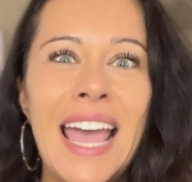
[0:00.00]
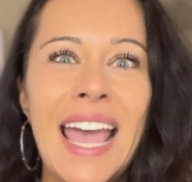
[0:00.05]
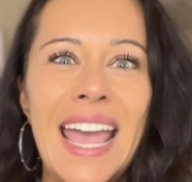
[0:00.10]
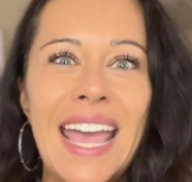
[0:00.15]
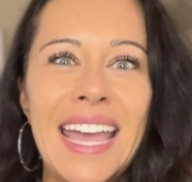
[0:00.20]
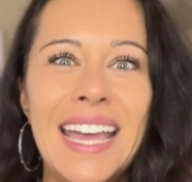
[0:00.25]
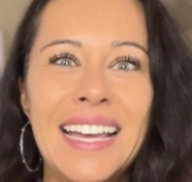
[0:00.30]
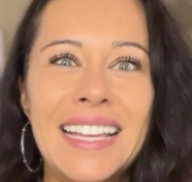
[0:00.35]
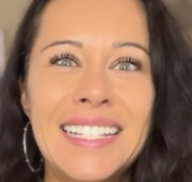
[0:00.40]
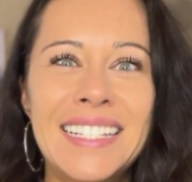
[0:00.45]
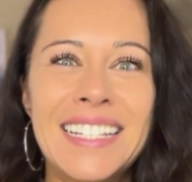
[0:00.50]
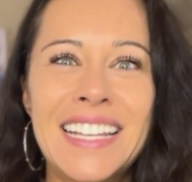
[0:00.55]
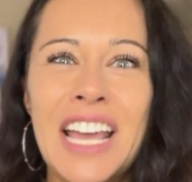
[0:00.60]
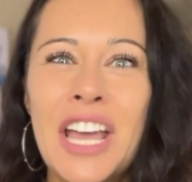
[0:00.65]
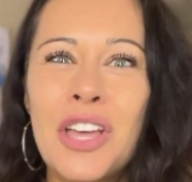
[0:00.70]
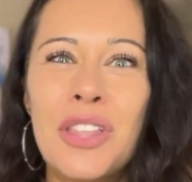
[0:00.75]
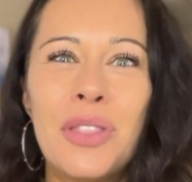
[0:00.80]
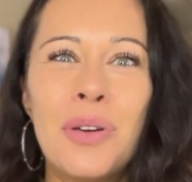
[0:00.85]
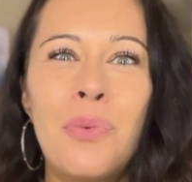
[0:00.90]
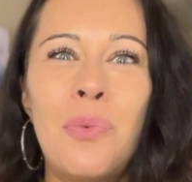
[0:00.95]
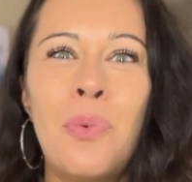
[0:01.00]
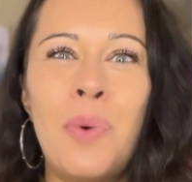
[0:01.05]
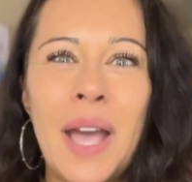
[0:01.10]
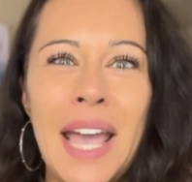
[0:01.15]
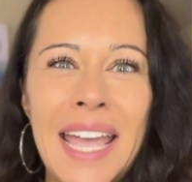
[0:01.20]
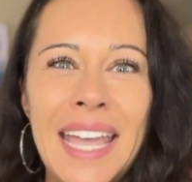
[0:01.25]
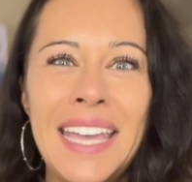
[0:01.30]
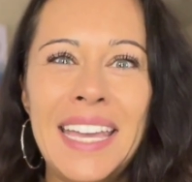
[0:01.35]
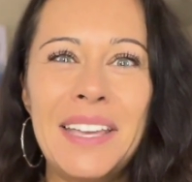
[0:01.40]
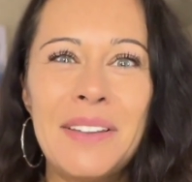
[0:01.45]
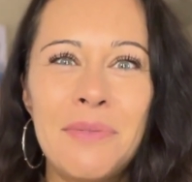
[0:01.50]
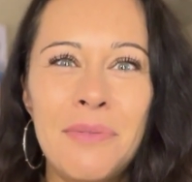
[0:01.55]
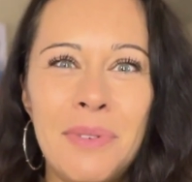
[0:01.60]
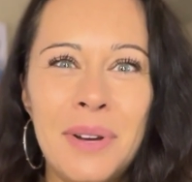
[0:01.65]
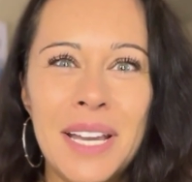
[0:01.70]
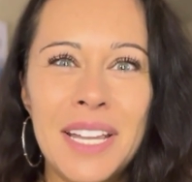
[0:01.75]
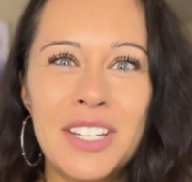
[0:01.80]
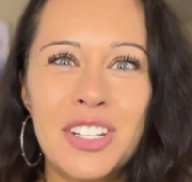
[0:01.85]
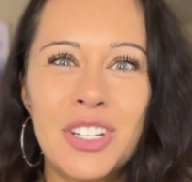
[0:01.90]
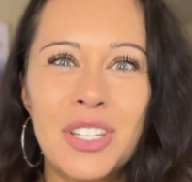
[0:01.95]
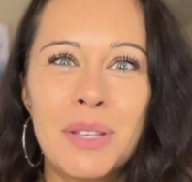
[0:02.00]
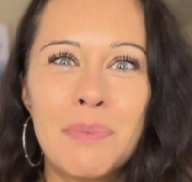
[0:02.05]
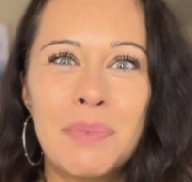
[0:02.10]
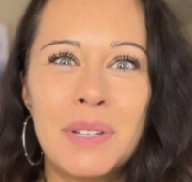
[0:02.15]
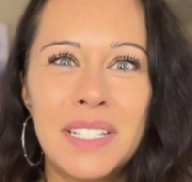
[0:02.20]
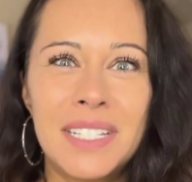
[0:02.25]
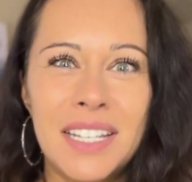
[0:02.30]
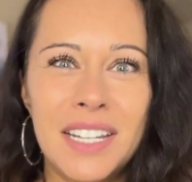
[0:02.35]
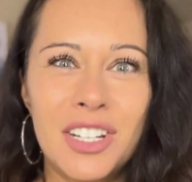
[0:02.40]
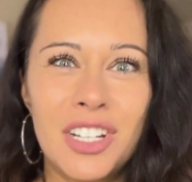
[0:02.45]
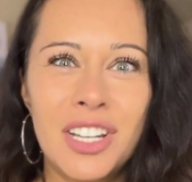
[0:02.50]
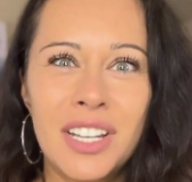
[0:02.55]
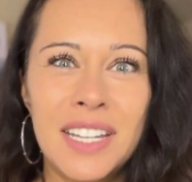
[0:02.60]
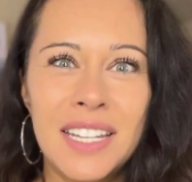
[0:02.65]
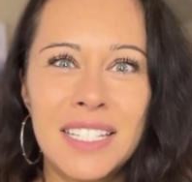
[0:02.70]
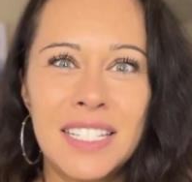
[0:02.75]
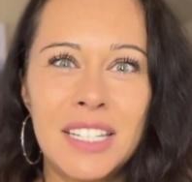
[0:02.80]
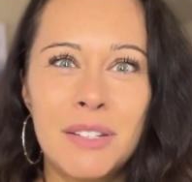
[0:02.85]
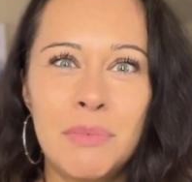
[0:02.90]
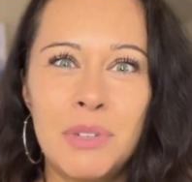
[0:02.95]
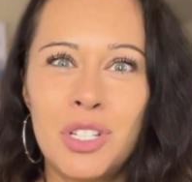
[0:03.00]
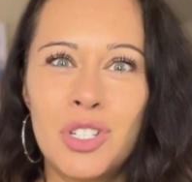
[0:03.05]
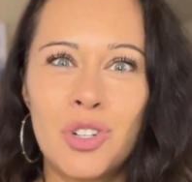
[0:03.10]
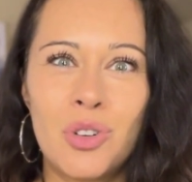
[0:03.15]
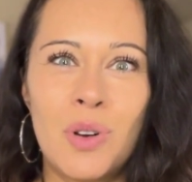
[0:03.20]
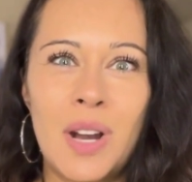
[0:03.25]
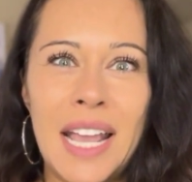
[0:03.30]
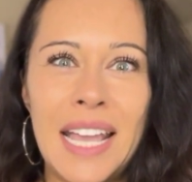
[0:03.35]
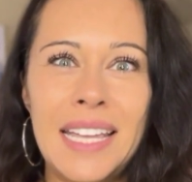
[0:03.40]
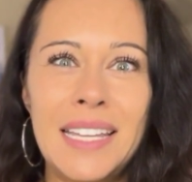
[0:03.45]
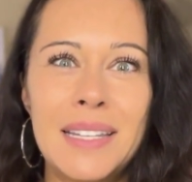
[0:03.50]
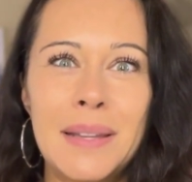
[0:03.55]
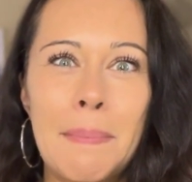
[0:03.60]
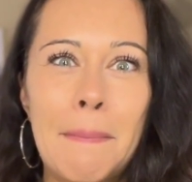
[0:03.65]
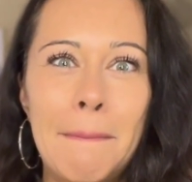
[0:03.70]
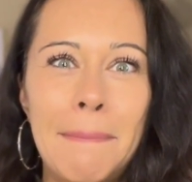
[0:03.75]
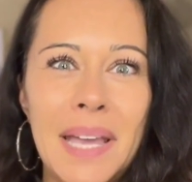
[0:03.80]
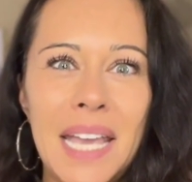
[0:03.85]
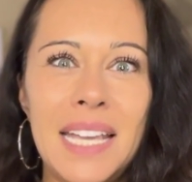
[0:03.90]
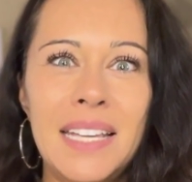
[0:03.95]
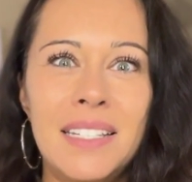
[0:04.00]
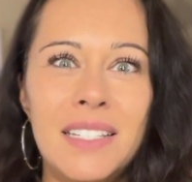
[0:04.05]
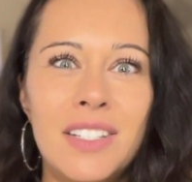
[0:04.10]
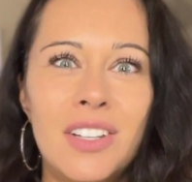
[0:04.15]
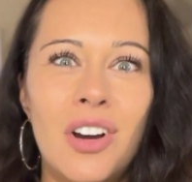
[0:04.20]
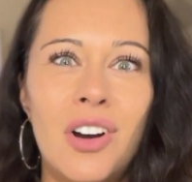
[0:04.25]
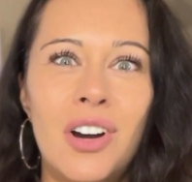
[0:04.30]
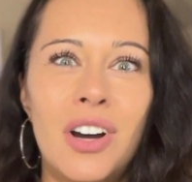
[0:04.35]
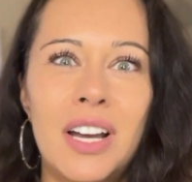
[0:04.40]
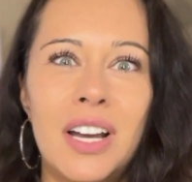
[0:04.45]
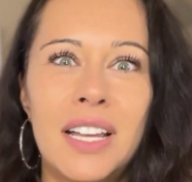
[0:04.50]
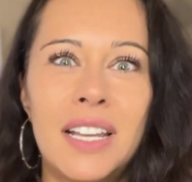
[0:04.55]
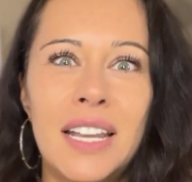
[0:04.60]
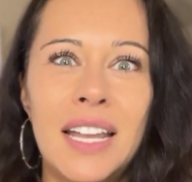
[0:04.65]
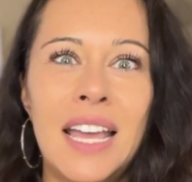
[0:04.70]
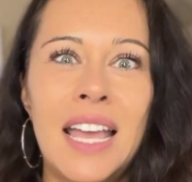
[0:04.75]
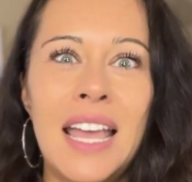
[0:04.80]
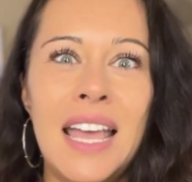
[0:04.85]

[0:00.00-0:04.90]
and the way in which the position needs to be trained based on